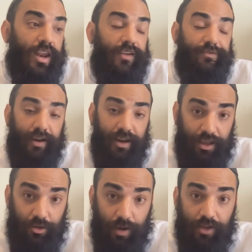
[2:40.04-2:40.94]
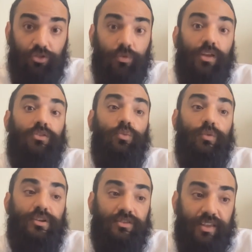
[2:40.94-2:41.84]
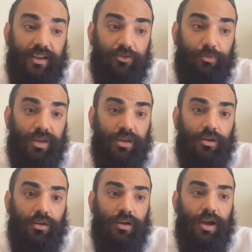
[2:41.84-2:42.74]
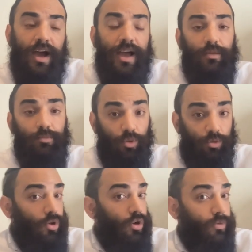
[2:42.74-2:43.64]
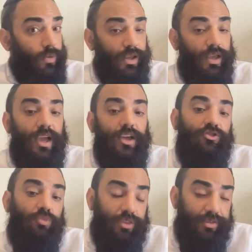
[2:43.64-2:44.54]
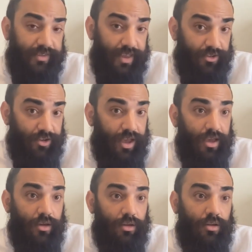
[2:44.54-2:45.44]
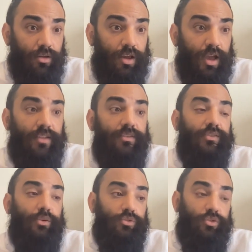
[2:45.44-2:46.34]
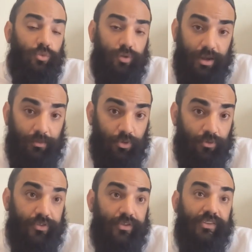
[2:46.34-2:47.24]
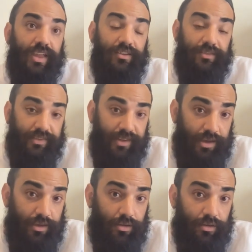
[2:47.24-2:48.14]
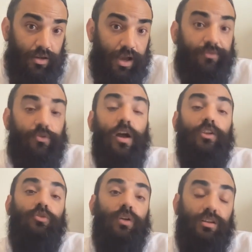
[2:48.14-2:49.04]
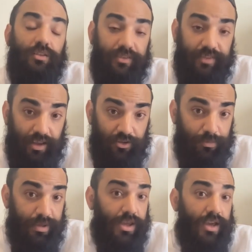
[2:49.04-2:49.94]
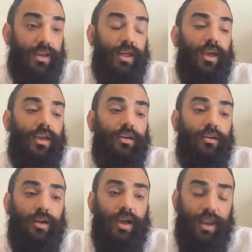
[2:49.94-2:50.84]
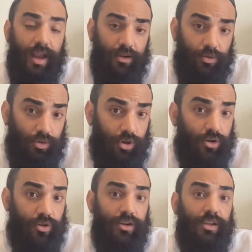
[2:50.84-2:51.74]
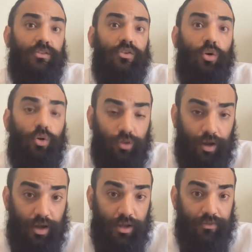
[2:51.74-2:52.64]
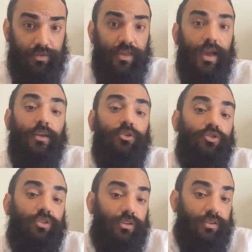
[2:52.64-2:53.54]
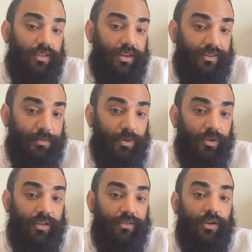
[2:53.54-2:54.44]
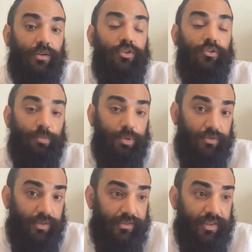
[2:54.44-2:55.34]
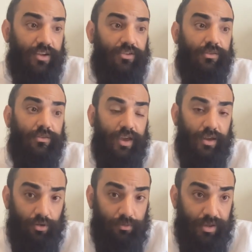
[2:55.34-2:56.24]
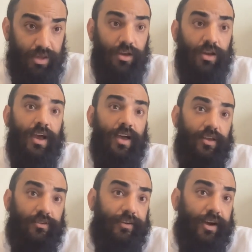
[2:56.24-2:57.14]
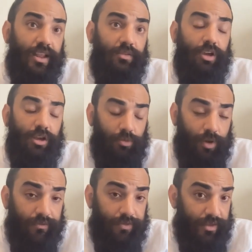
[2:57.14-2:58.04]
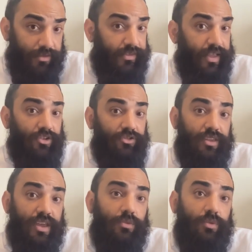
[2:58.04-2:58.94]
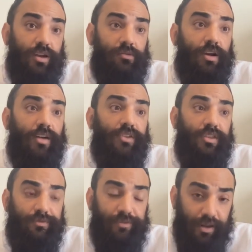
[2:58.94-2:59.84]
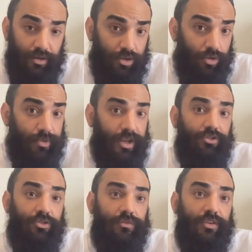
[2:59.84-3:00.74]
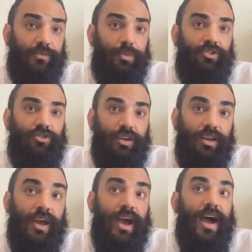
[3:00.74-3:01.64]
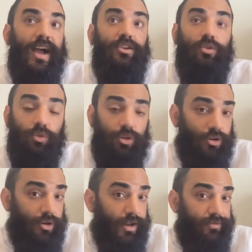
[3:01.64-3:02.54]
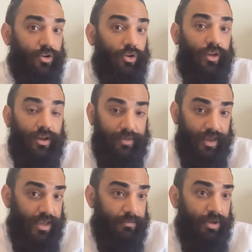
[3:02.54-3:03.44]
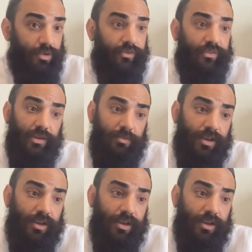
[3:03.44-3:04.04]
And I finally graduate to reach stage B I am no longer engaged with stage A. And so too, when I move to stage C, I've graduated stage B and A, and I no longer need to hold on to the energy to the experience of those previous stages of A or B. And then finally, when I arrive at stage D, when I arrive at the final culmination of expression, I no longer have to hold on to A, B, or C